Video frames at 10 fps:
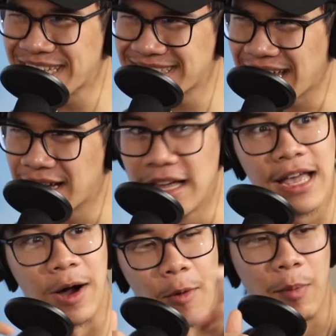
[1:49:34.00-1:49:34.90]
Zach.
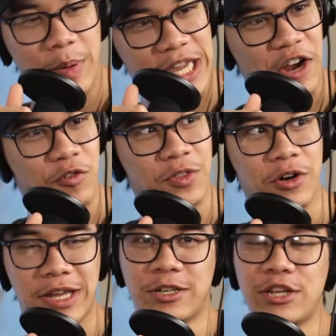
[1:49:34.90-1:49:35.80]
Oh, but be careful though;
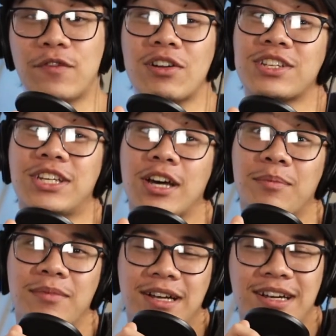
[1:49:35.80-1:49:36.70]
it defaults to
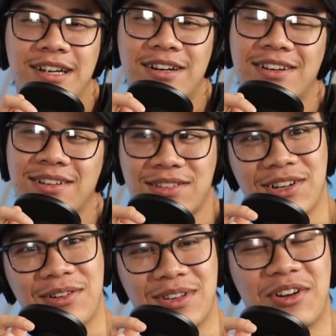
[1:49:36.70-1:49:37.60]
dub,
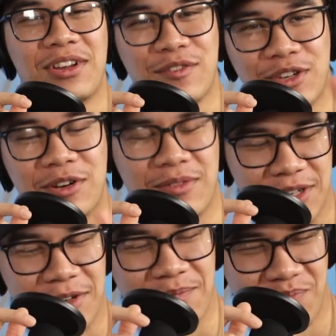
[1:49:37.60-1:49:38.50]
so don't.
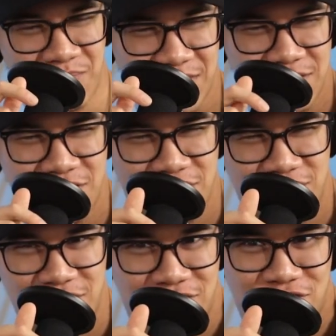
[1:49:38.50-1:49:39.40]

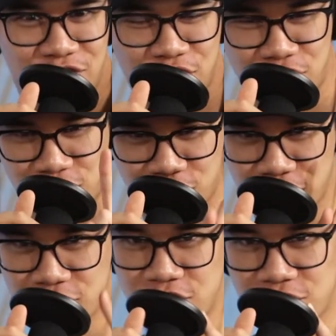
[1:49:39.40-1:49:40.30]

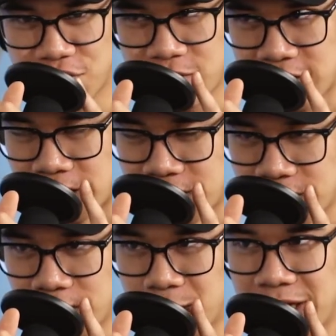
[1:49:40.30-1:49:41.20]
Silence,
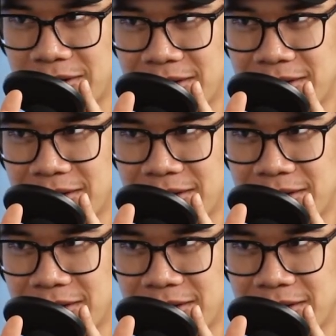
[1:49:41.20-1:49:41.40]
little one.